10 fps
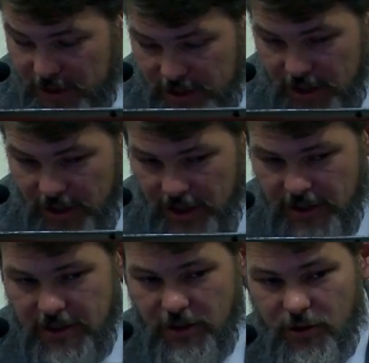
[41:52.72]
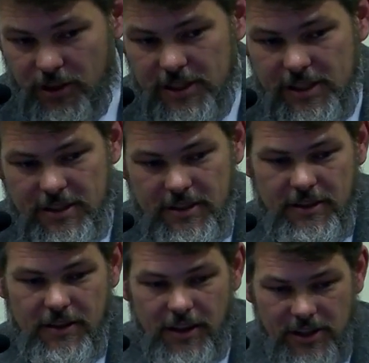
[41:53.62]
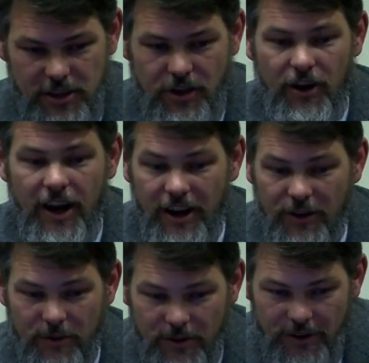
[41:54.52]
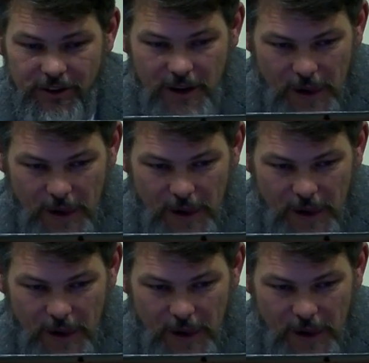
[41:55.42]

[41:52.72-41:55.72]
into Greece, the Socratic world.